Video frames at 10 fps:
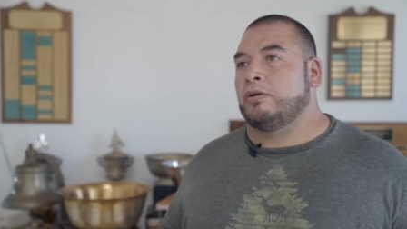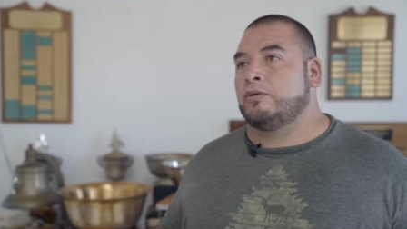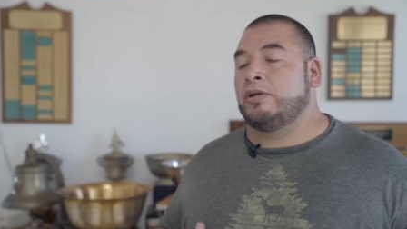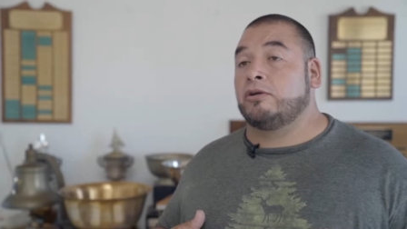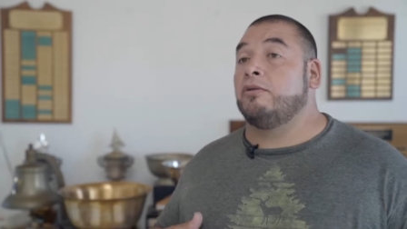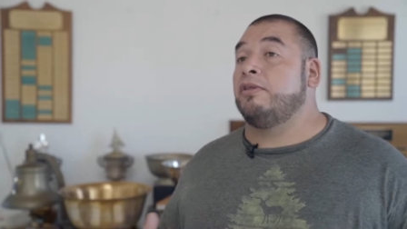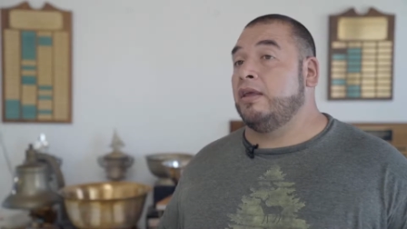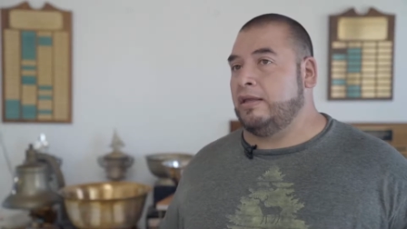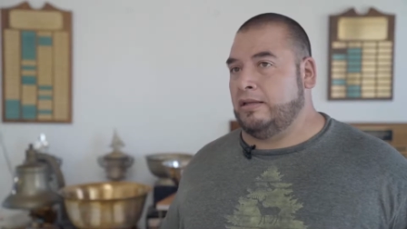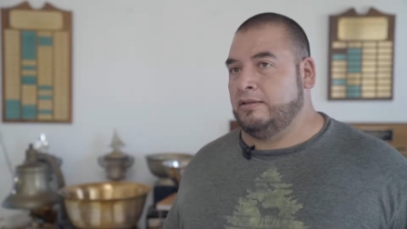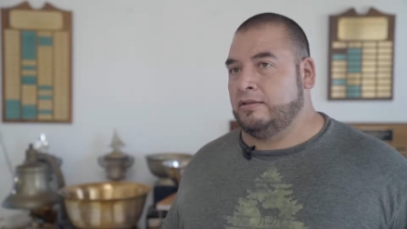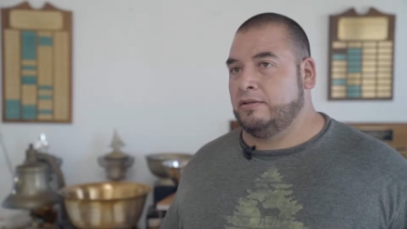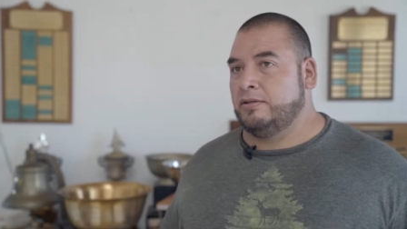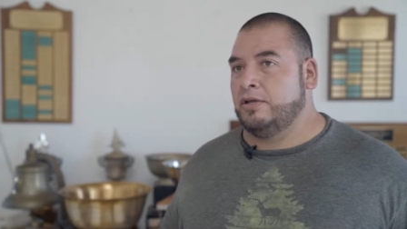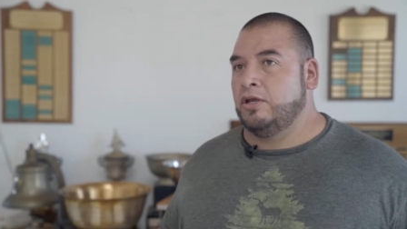critical thinking.
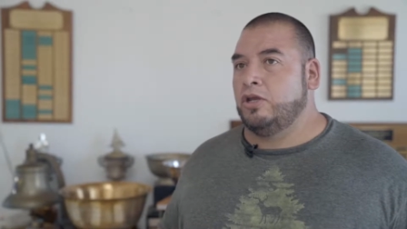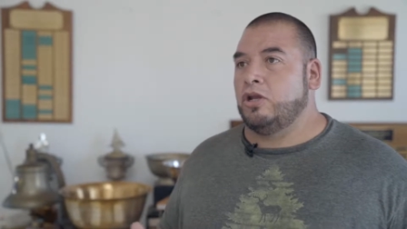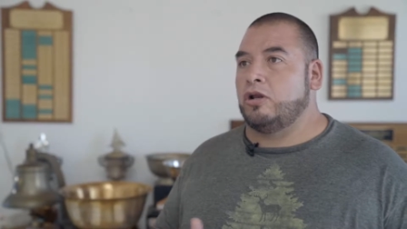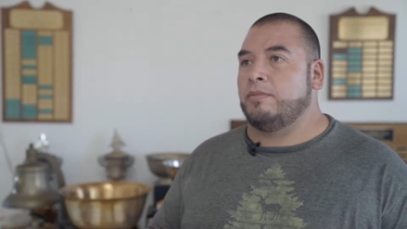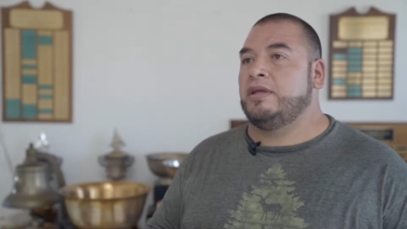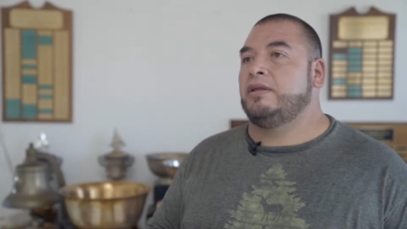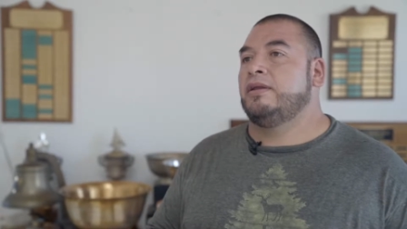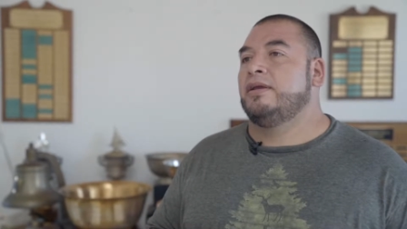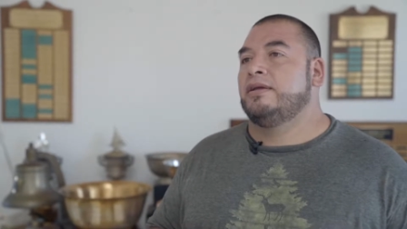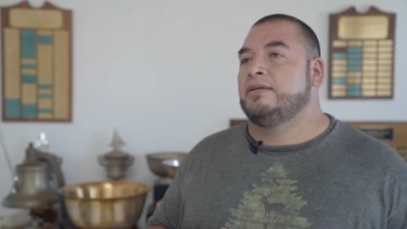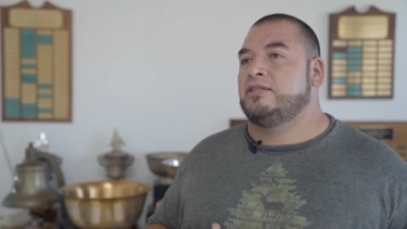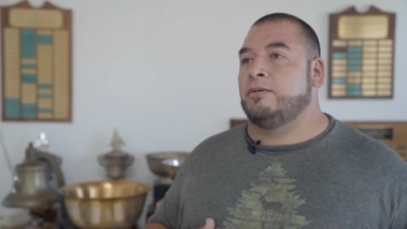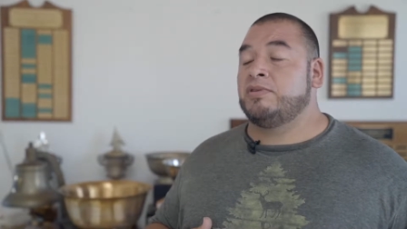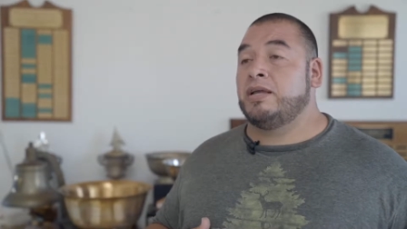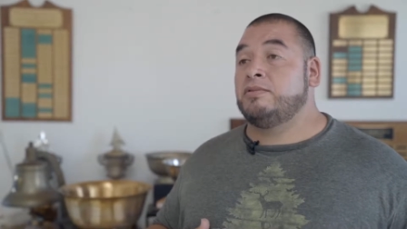You know what I mean?
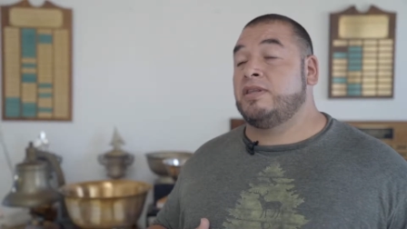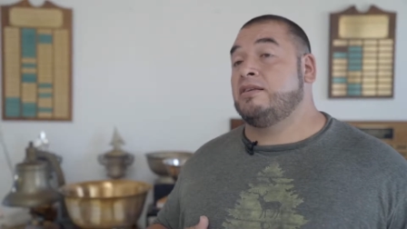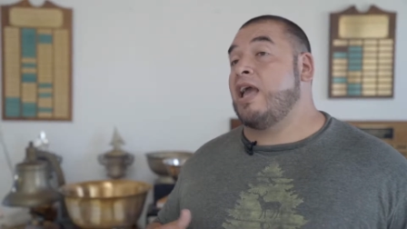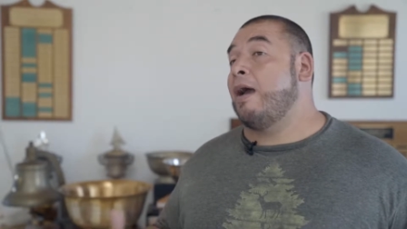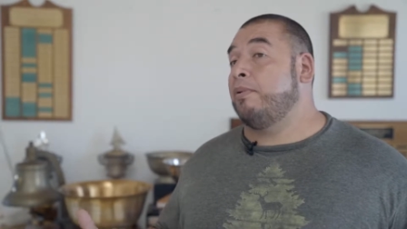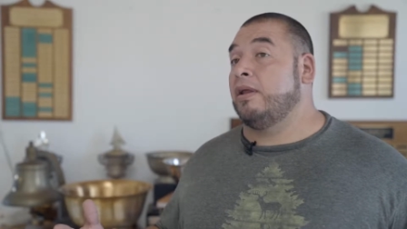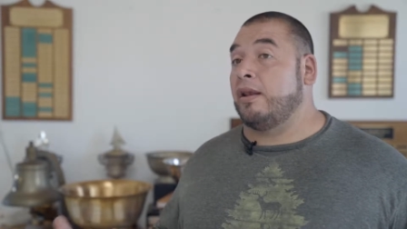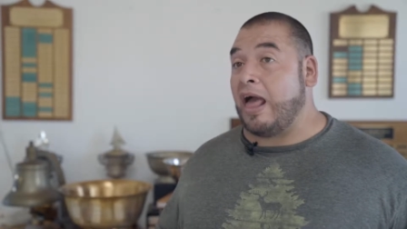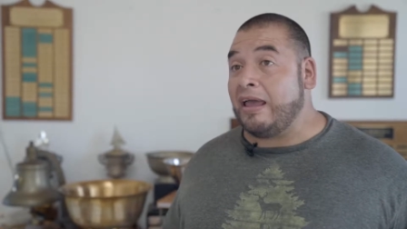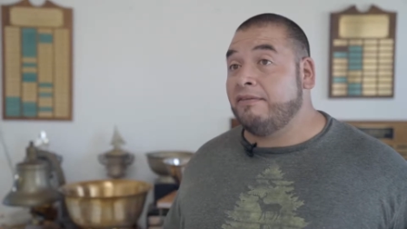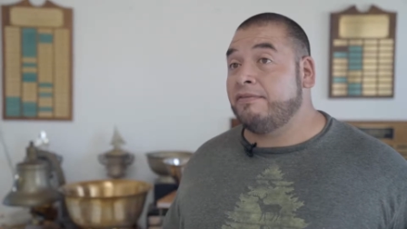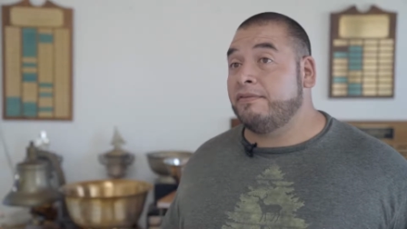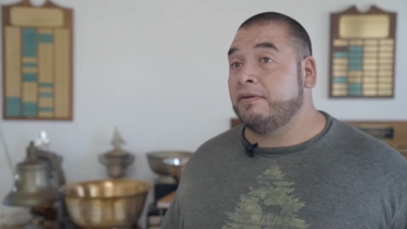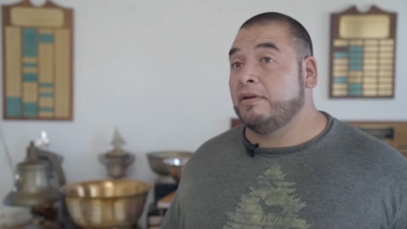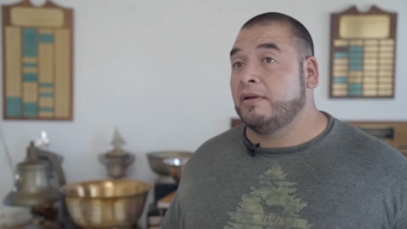Sometimes things happen in life
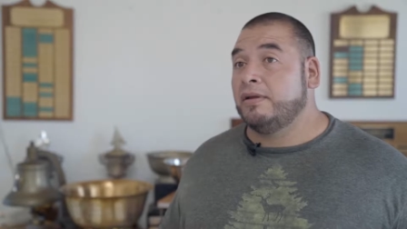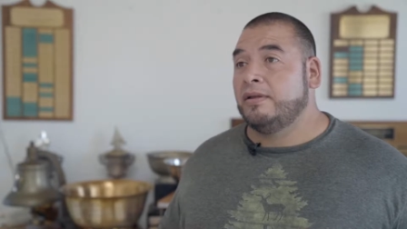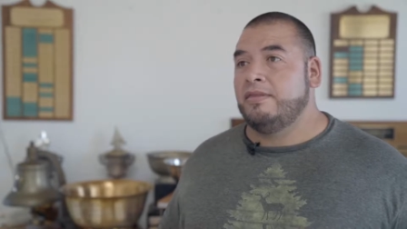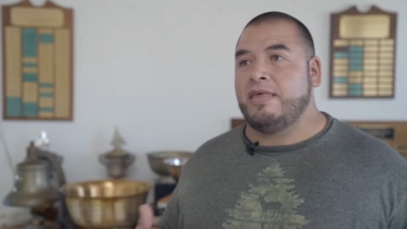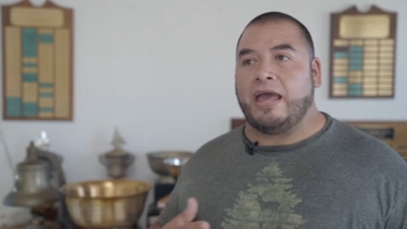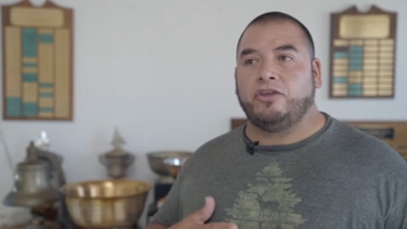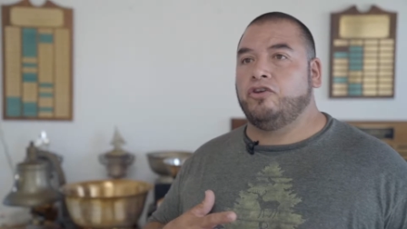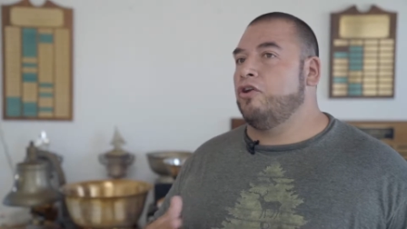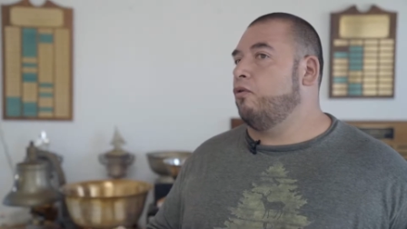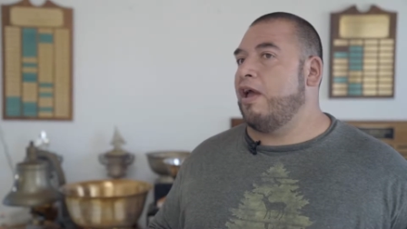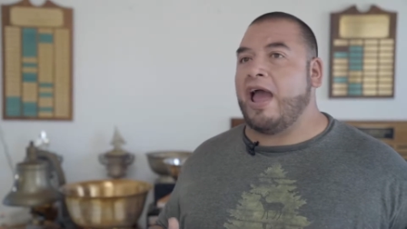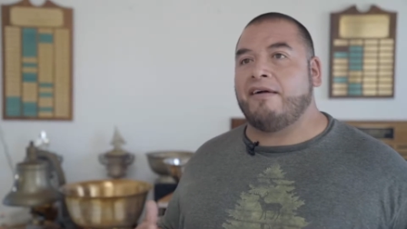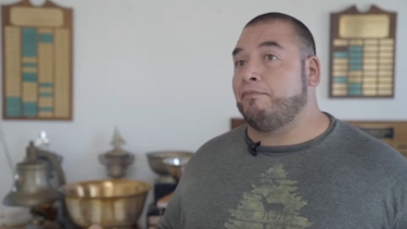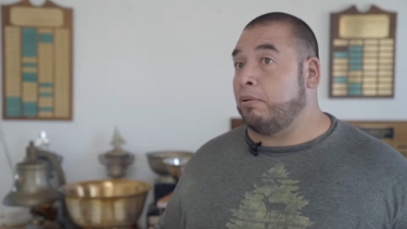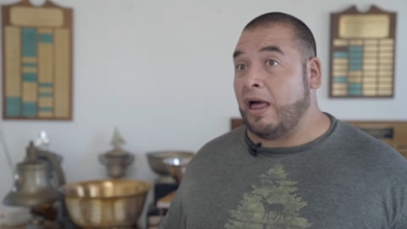that you don't
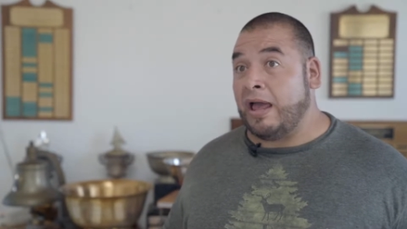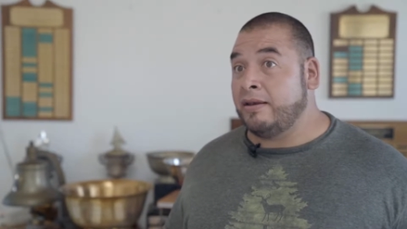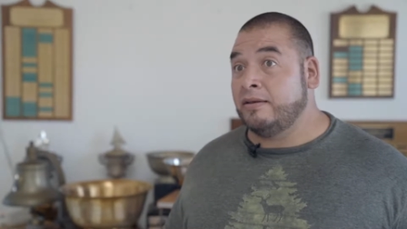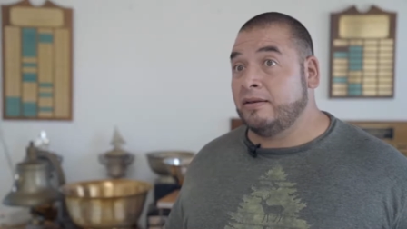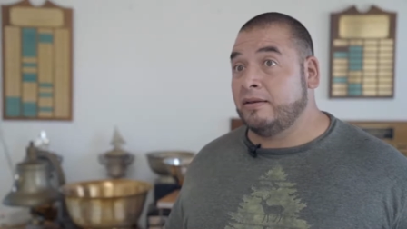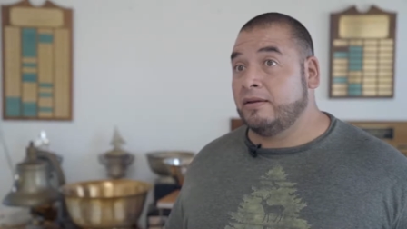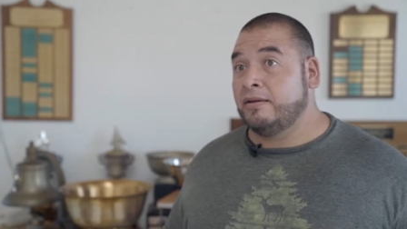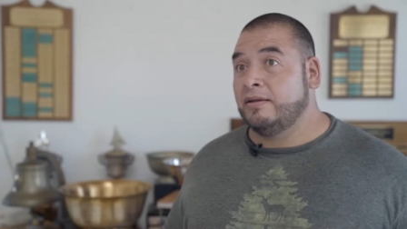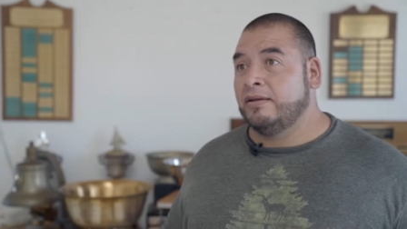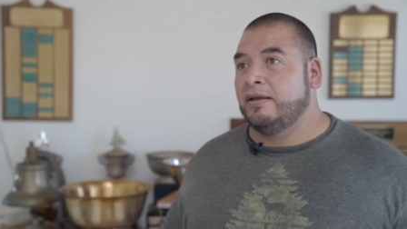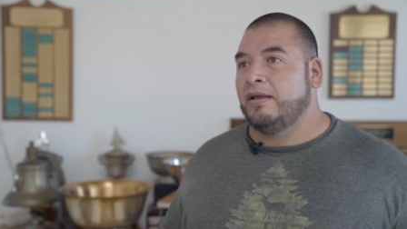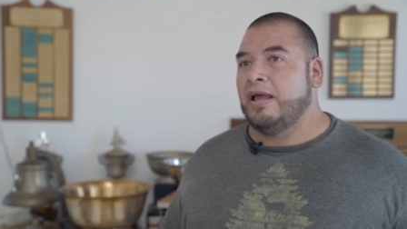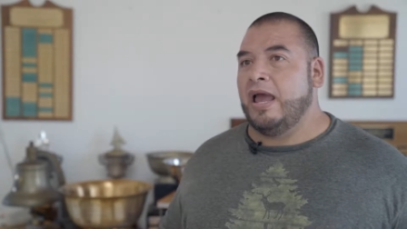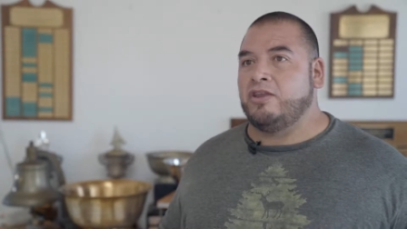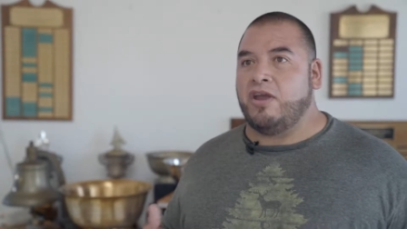have planned,
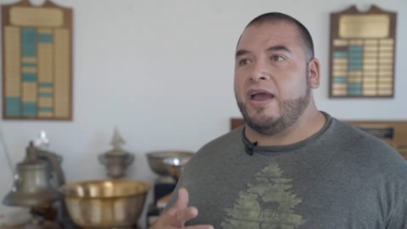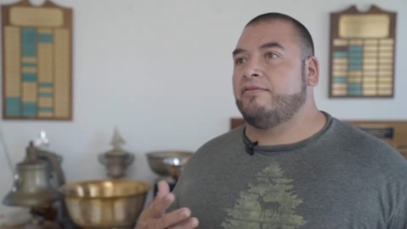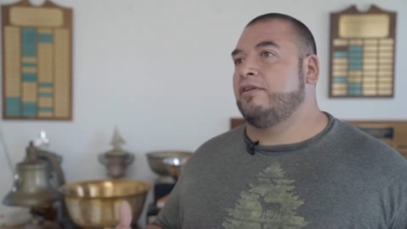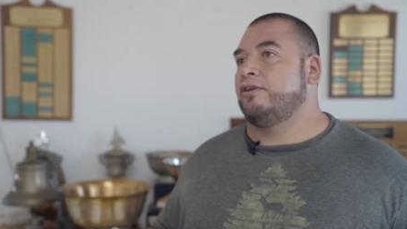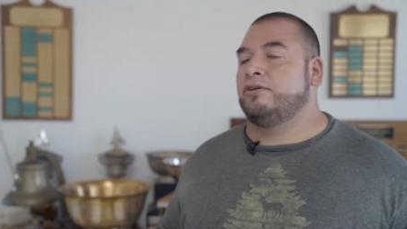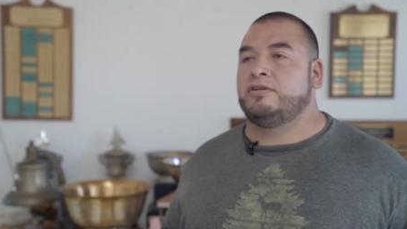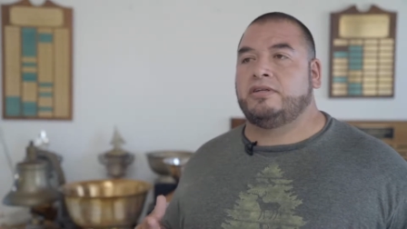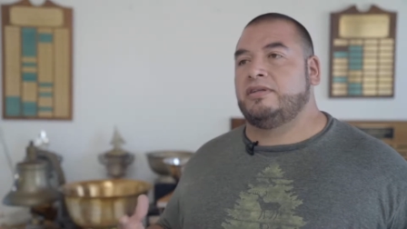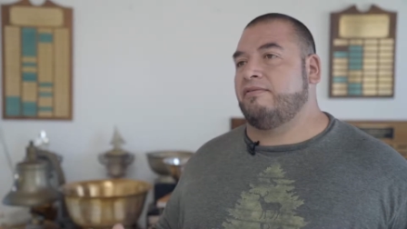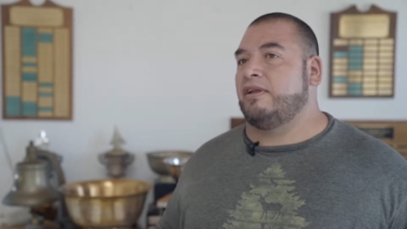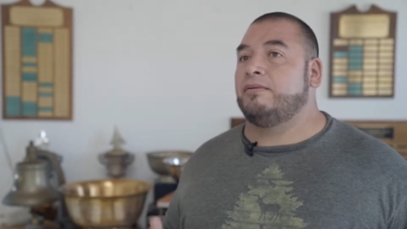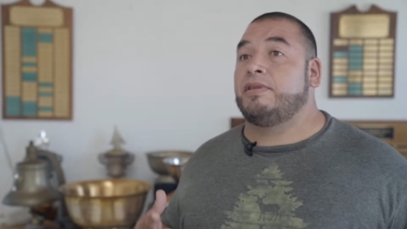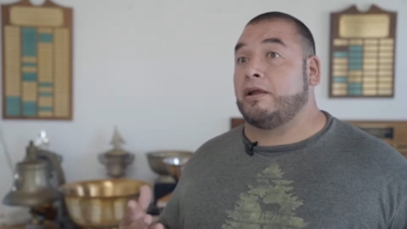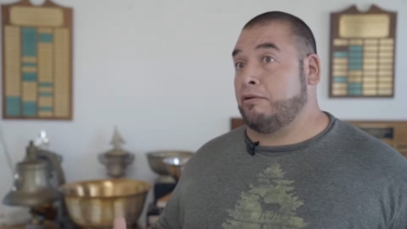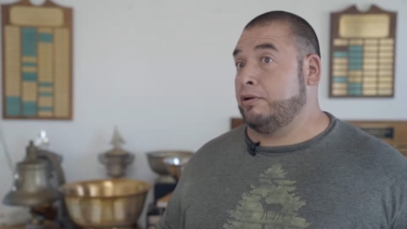and you have to learn to develop
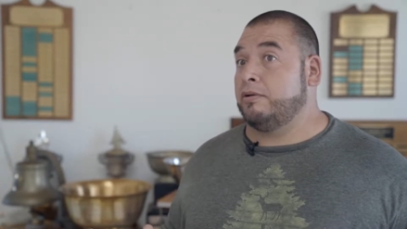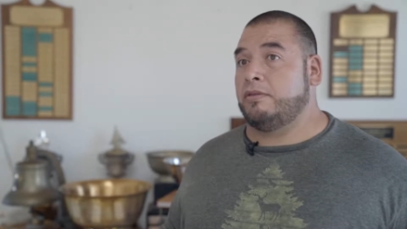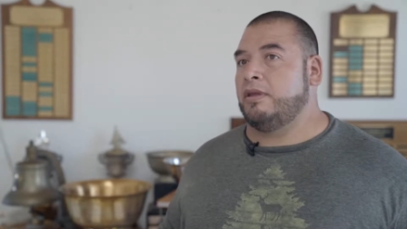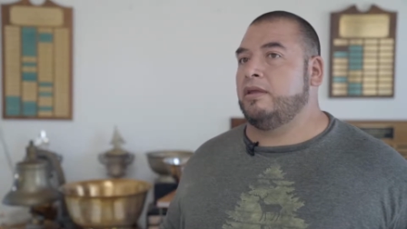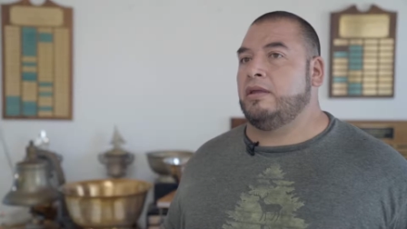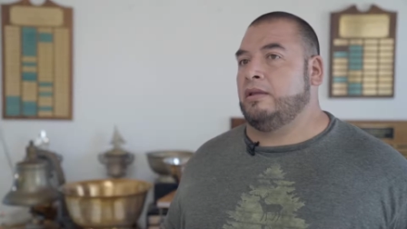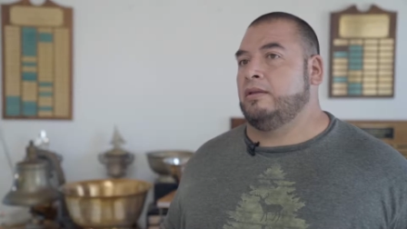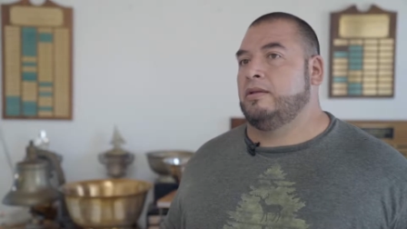that critical thinking